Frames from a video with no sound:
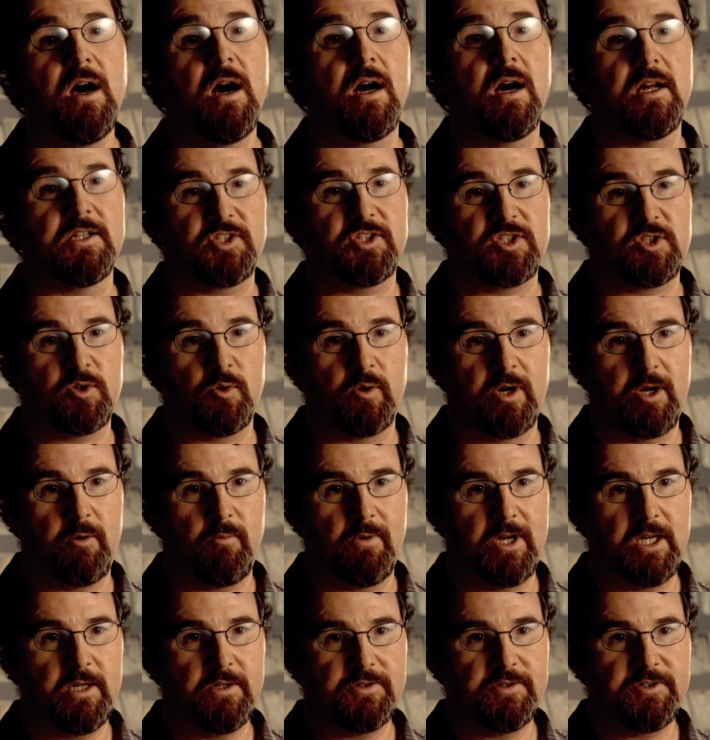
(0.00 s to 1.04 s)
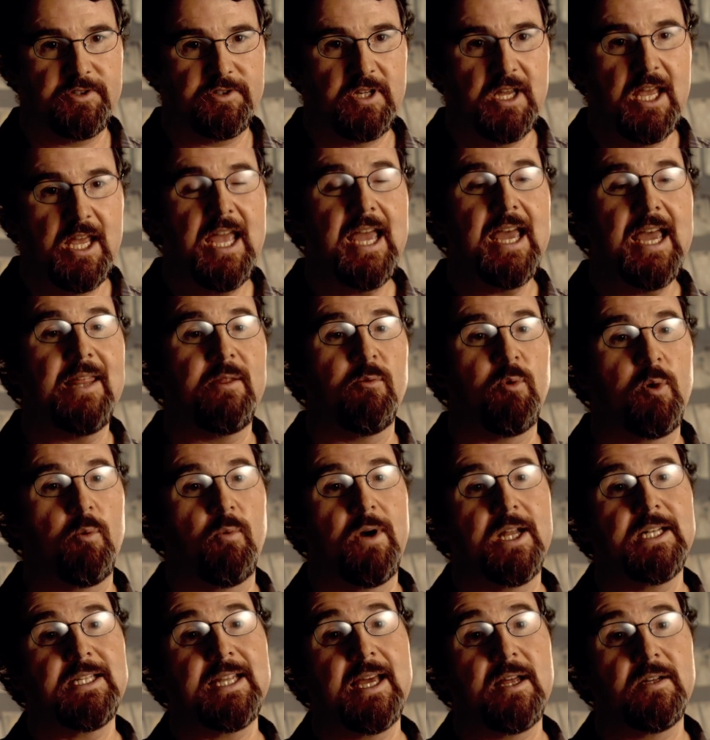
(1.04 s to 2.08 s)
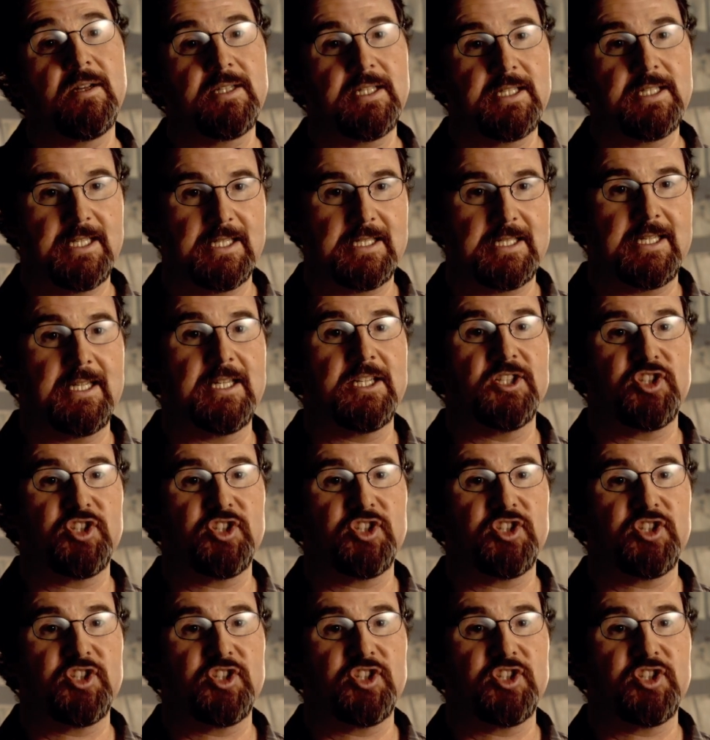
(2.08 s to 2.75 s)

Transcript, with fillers: on story reels. And then we went down to Disney to